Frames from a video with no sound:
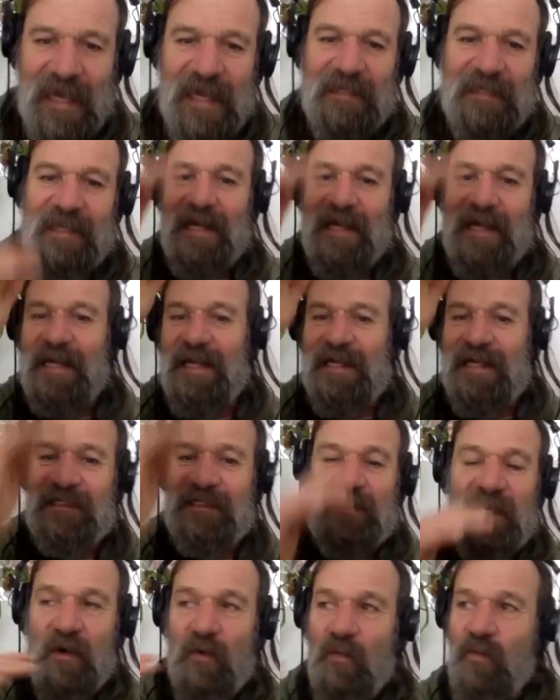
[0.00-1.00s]
That is
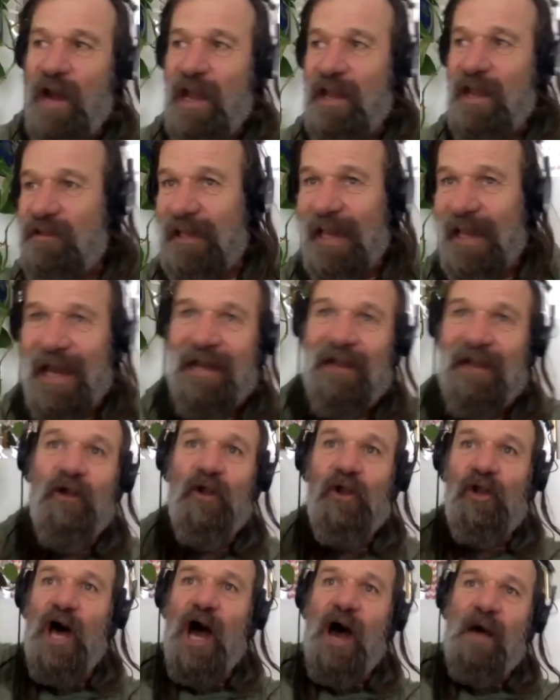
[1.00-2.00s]
where you get a
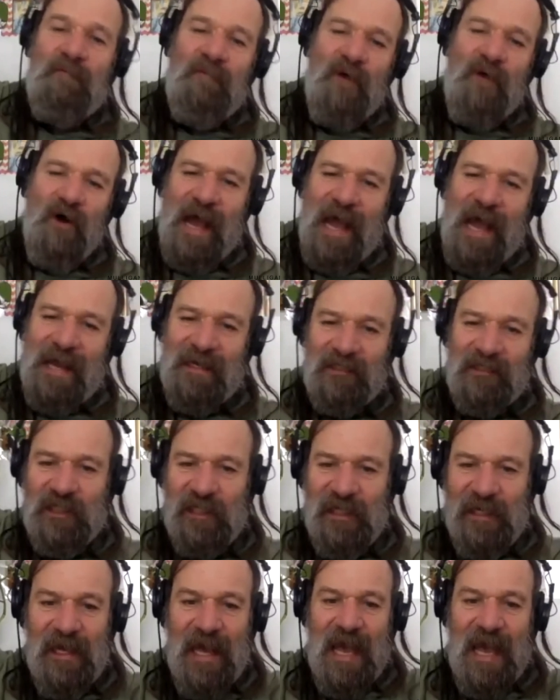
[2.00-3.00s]
lot more
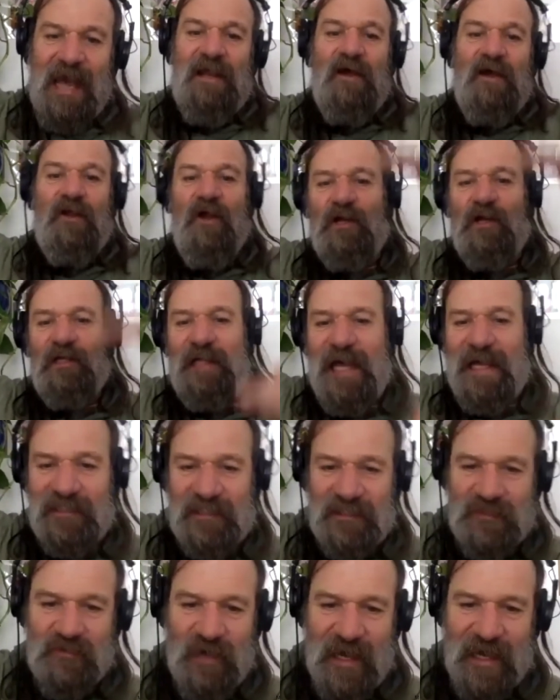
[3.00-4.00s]
energy and a lot less
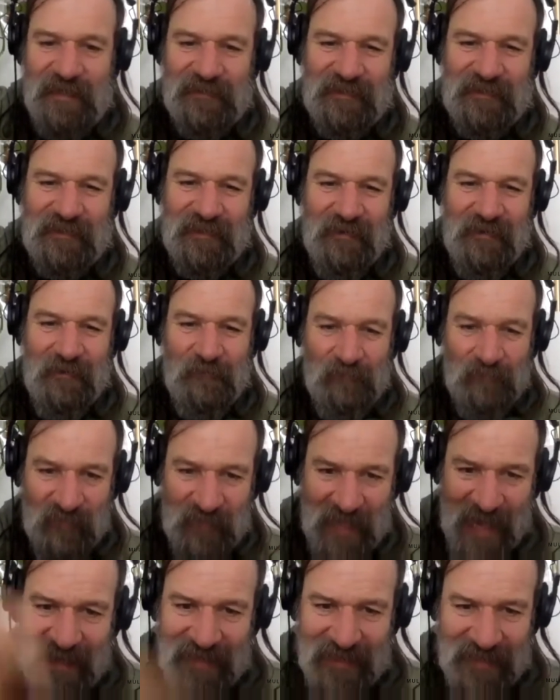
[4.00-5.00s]
stress.
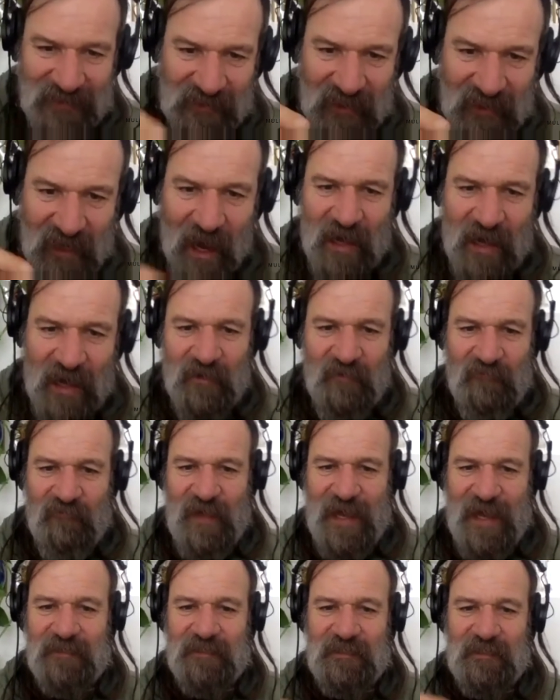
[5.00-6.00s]
That is
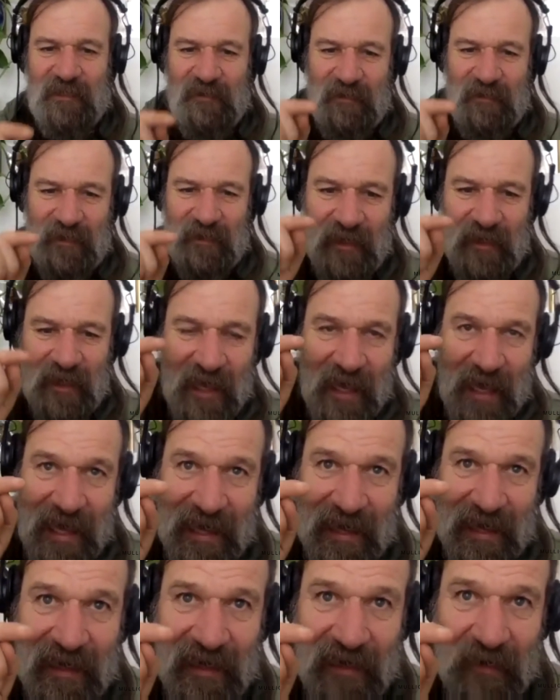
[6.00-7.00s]
cardiovascular
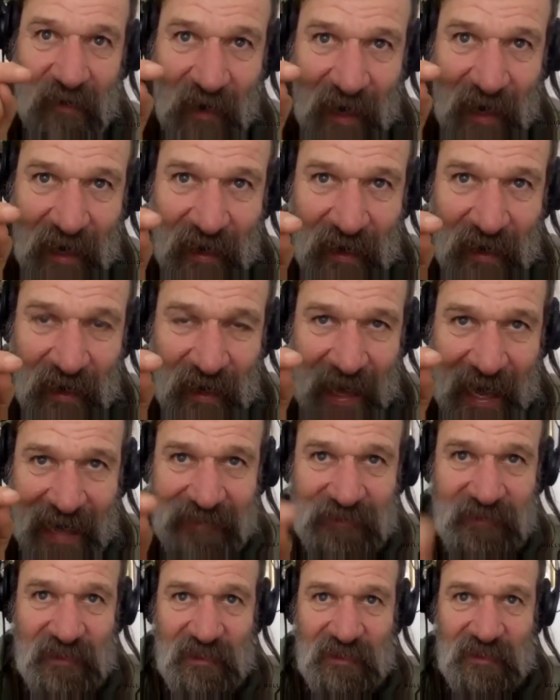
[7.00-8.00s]

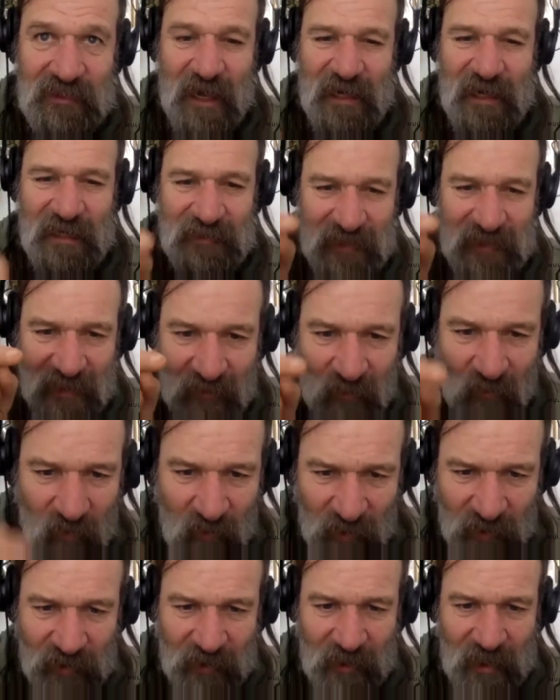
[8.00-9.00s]
exercising
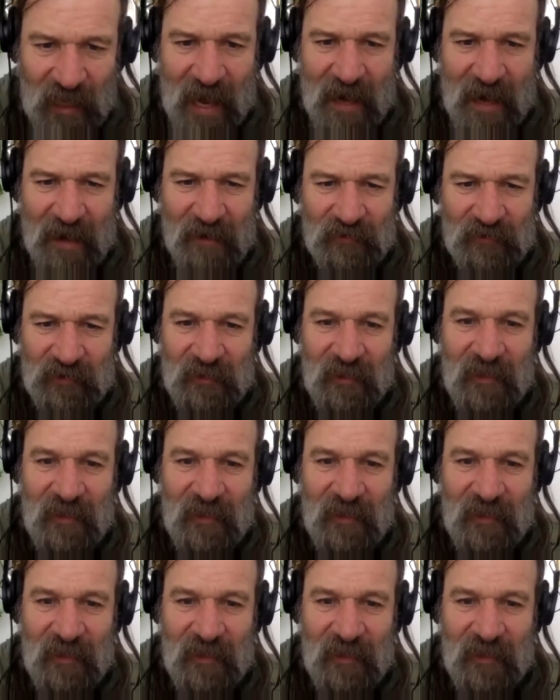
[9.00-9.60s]
workout